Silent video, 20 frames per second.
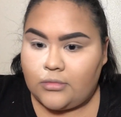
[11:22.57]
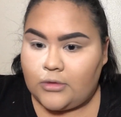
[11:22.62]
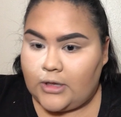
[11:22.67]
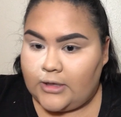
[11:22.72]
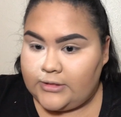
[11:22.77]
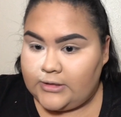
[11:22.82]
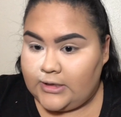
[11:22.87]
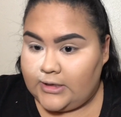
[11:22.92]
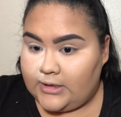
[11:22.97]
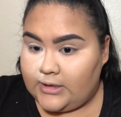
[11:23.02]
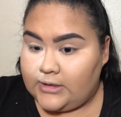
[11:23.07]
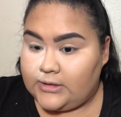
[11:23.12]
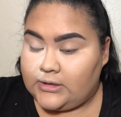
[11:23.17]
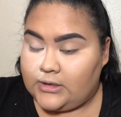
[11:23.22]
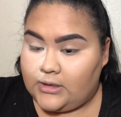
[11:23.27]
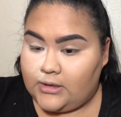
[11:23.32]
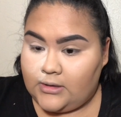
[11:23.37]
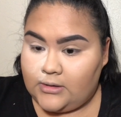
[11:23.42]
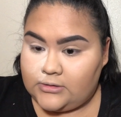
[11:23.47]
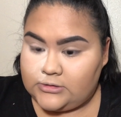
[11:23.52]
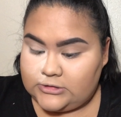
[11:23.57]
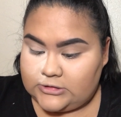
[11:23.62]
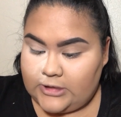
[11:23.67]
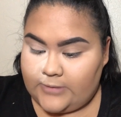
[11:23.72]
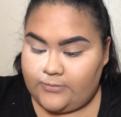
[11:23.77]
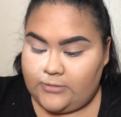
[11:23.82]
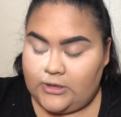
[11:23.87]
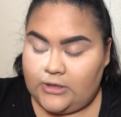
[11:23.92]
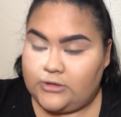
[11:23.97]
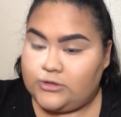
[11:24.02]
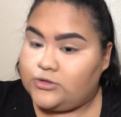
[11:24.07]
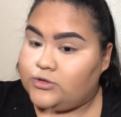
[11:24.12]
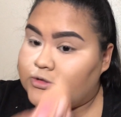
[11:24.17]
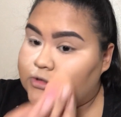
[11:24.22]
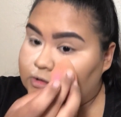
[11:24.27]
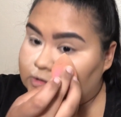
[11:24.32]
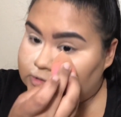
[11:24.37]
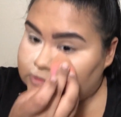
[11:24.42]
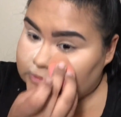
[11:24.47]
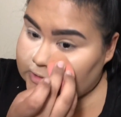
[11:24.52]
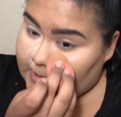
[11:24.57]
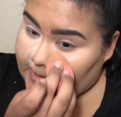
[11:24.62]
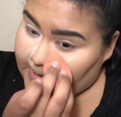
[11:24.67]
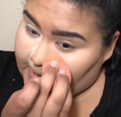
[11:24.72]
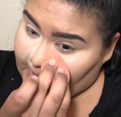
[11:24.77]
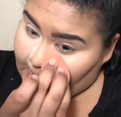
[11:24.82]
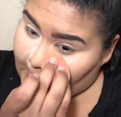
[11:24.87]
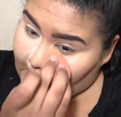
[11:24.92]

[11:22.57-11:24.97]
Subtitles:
And then same thing to the other side.